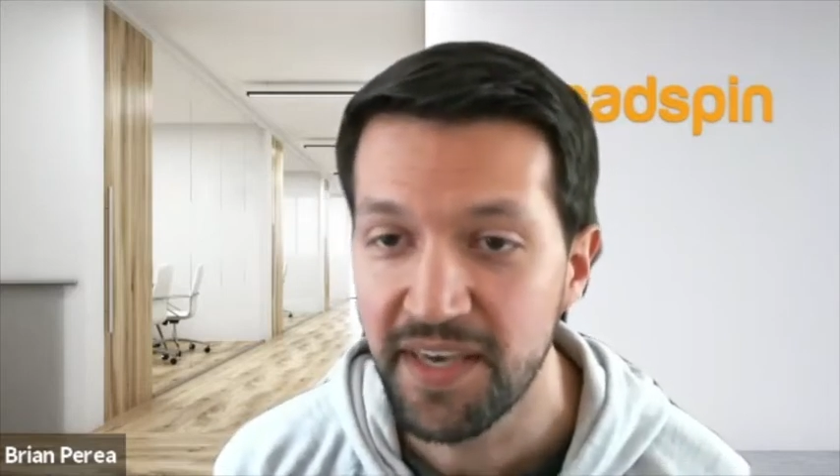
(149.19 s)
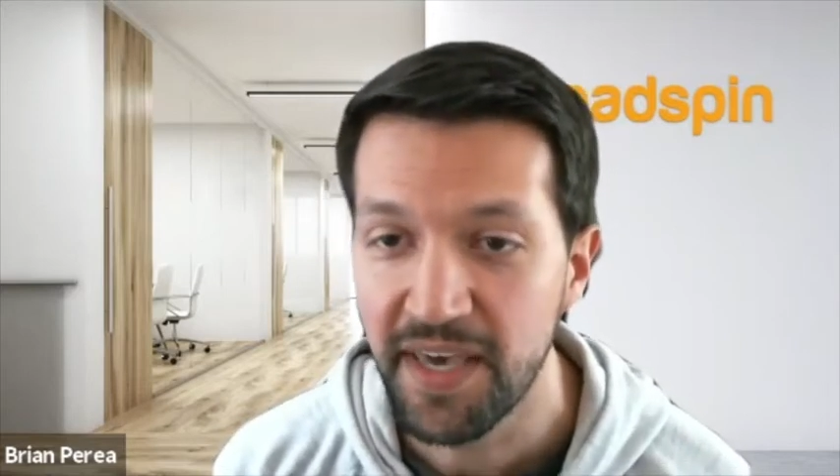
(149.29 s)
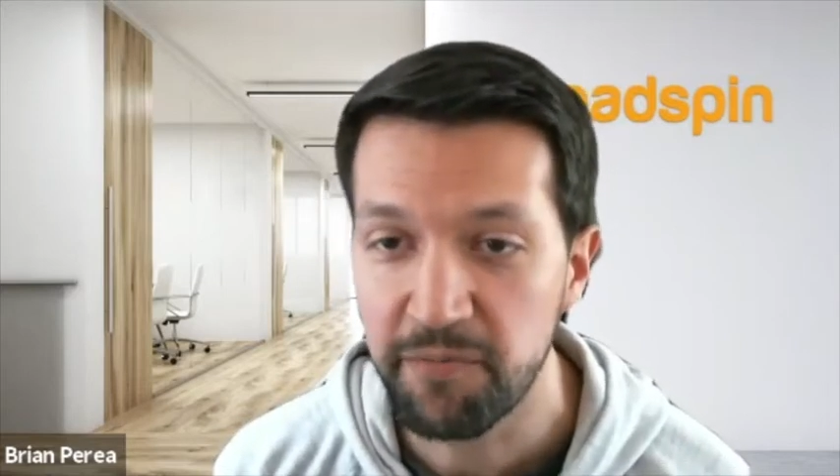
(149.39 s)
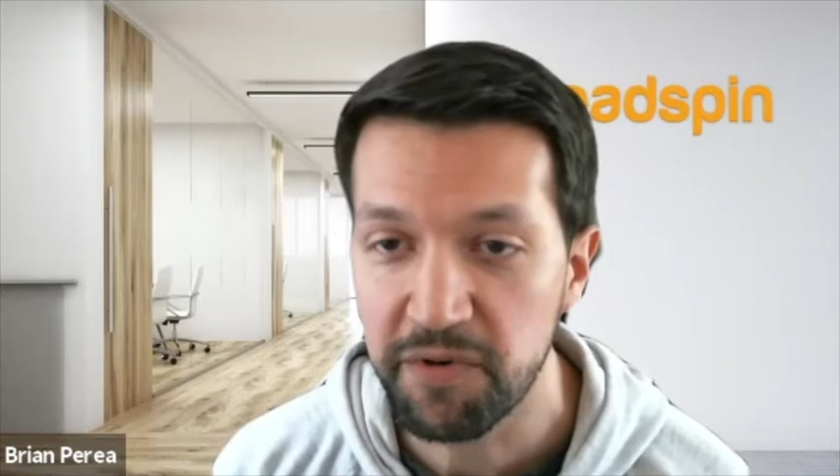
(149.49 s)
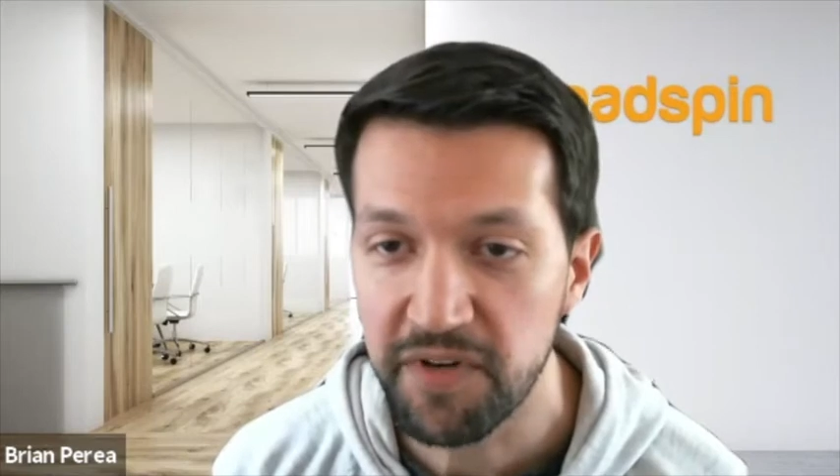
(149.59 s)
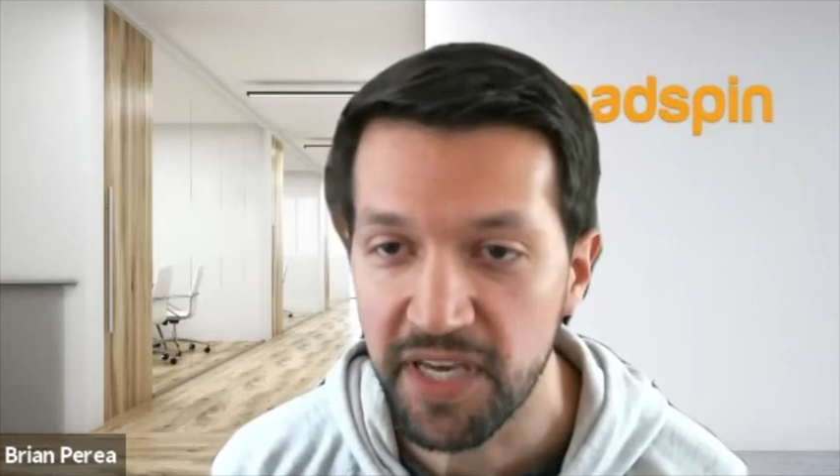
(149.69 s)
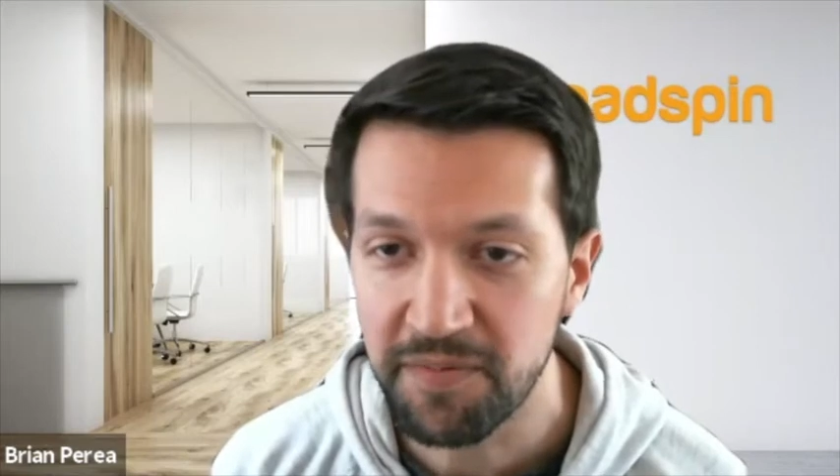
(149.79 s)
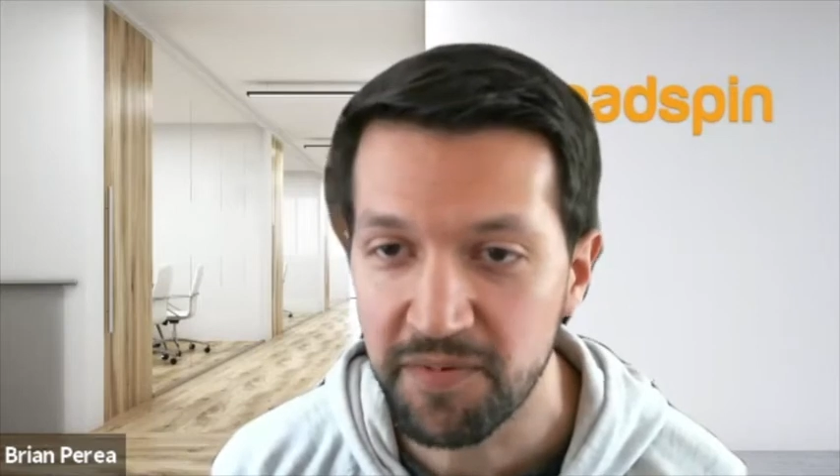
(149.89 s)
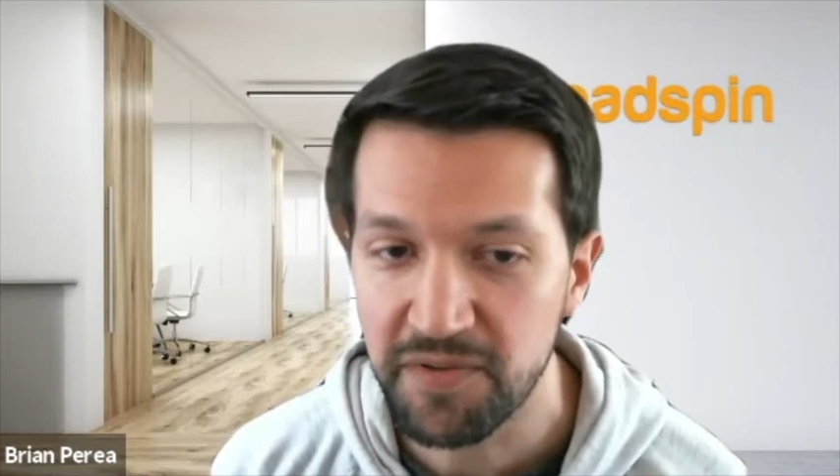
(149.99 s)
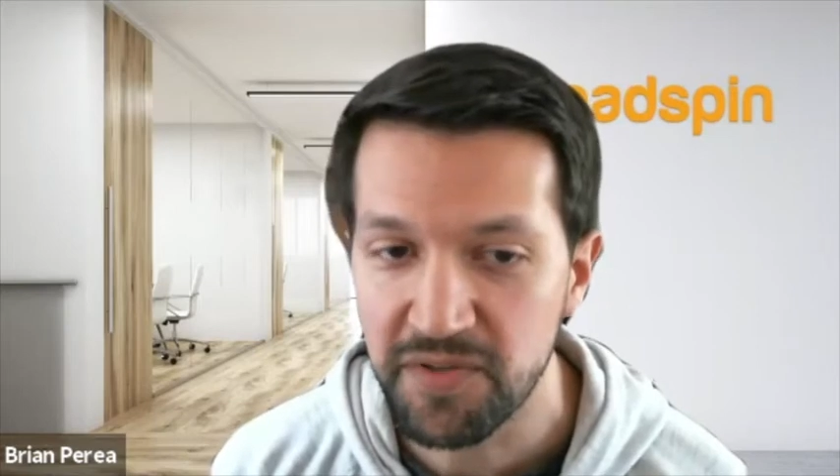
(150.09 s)
and we were
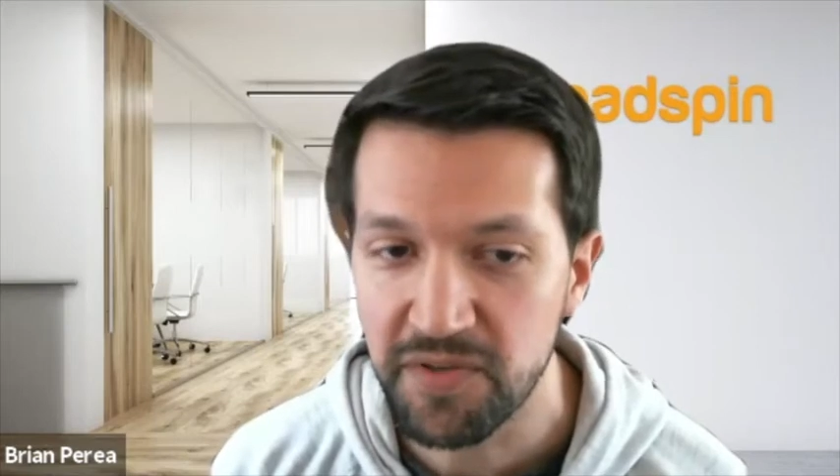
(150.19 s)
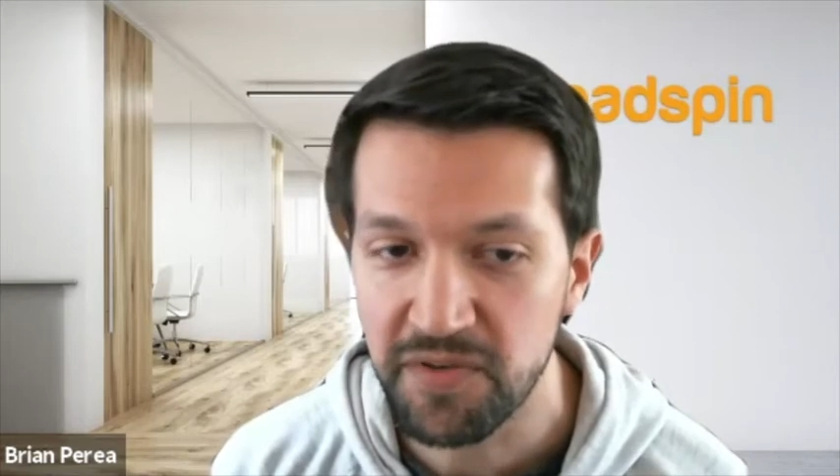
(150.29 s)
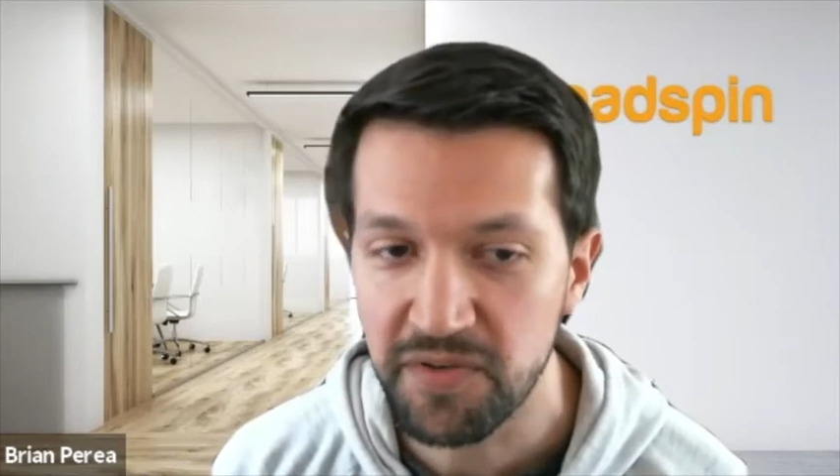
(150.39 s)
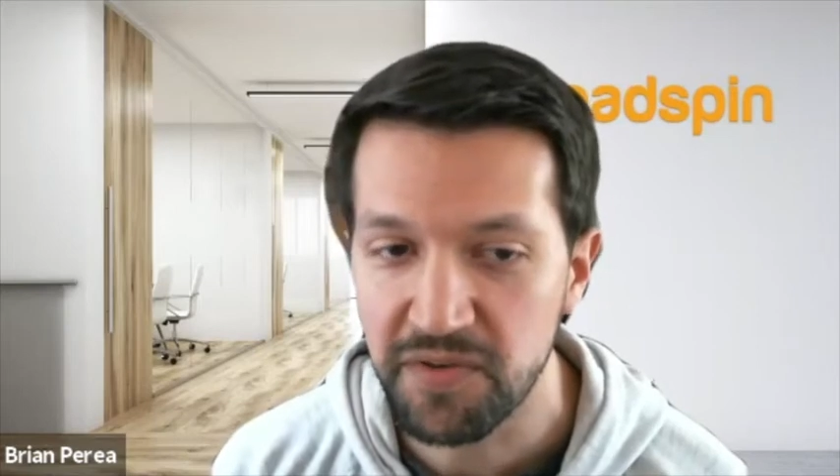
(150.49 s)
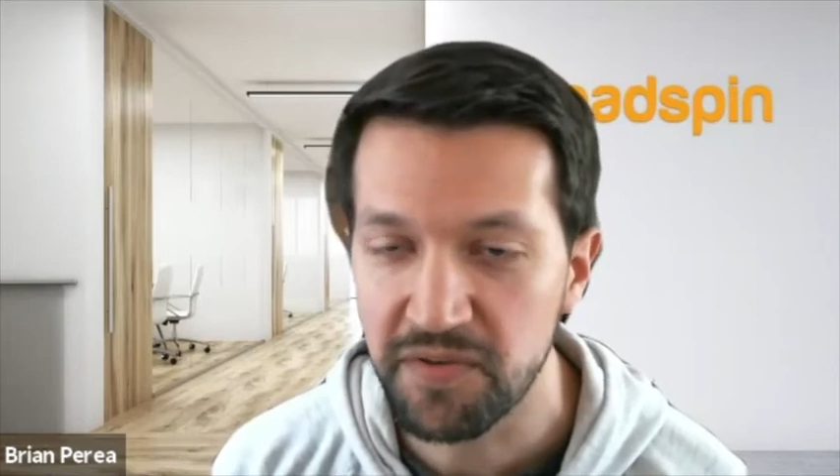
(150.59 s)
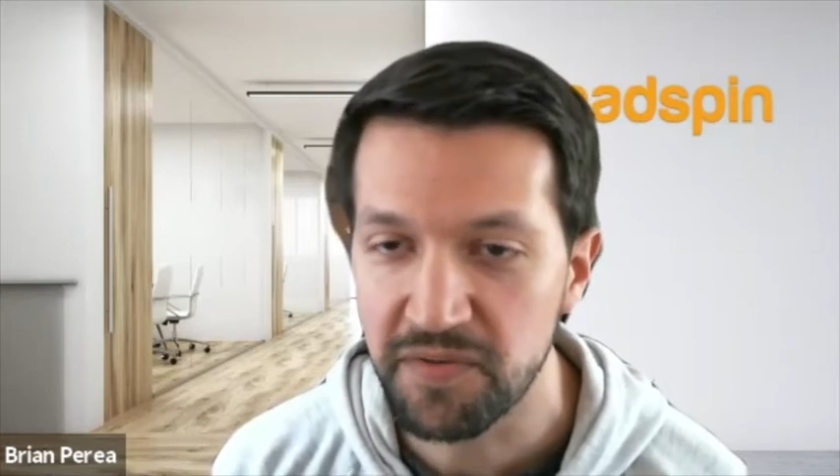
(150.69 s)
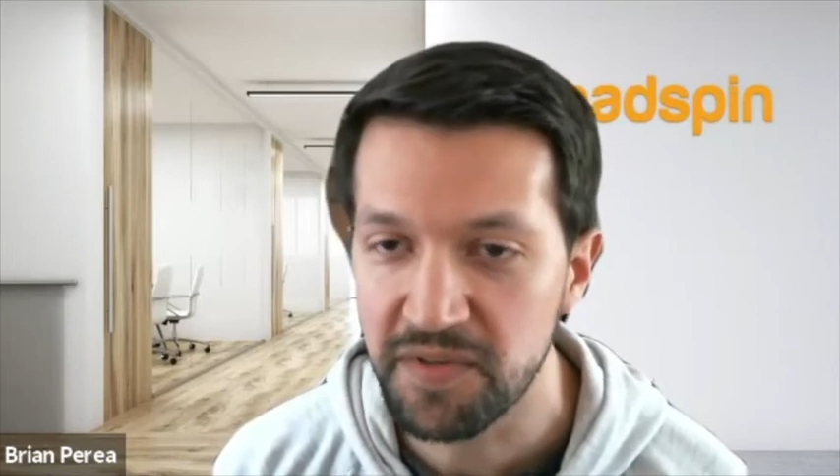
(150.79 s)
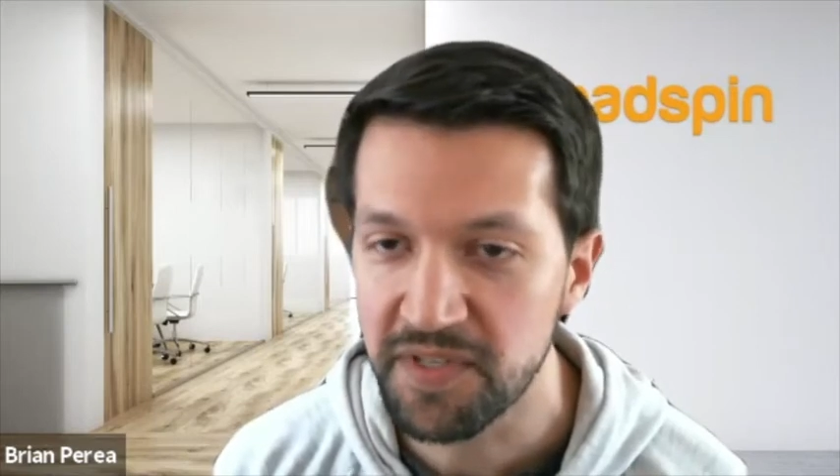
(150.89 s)
able to